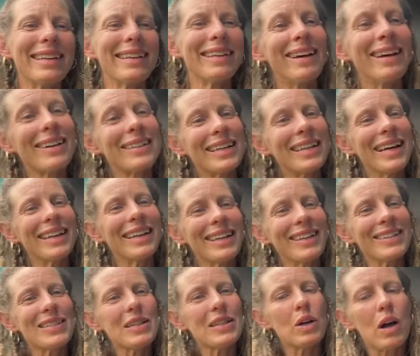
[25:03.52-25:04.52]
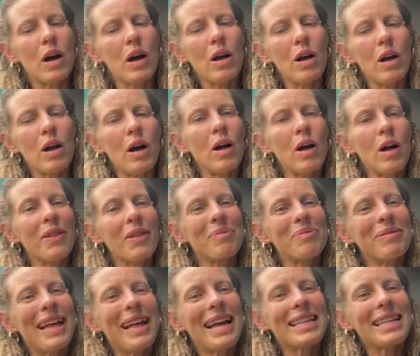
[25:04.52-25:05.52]
I'll tell you, so all the
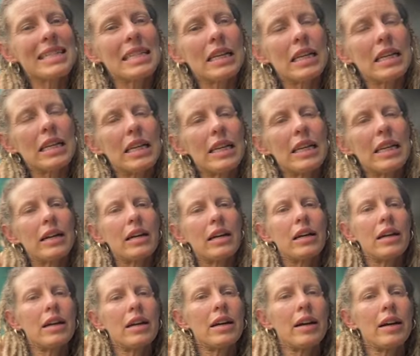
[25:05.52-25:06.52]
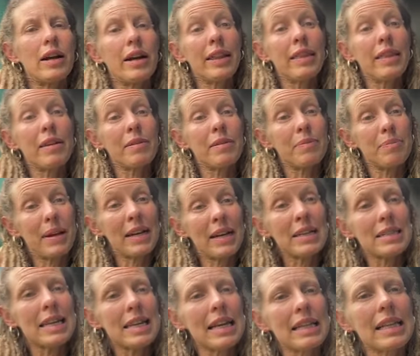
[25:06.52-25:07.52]
plants in here in the
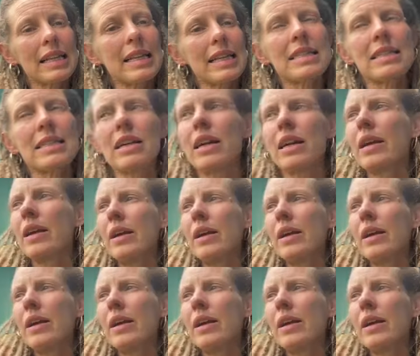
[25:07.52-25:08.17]
parasite cleanse are